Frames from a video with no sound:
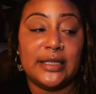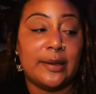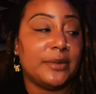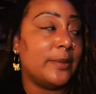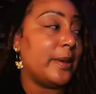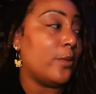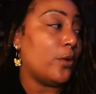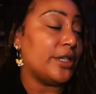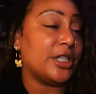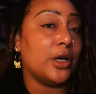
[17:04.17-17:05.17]
seems to be
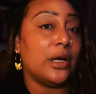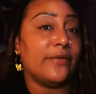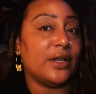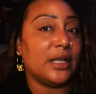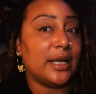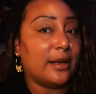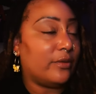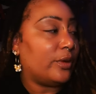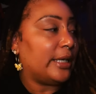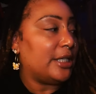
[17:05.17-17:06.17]
more so of a
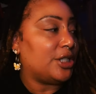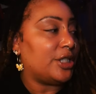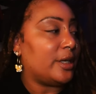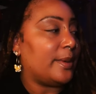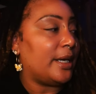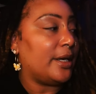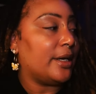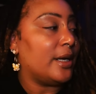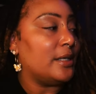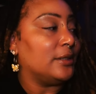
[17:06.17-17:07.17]
love relationship here.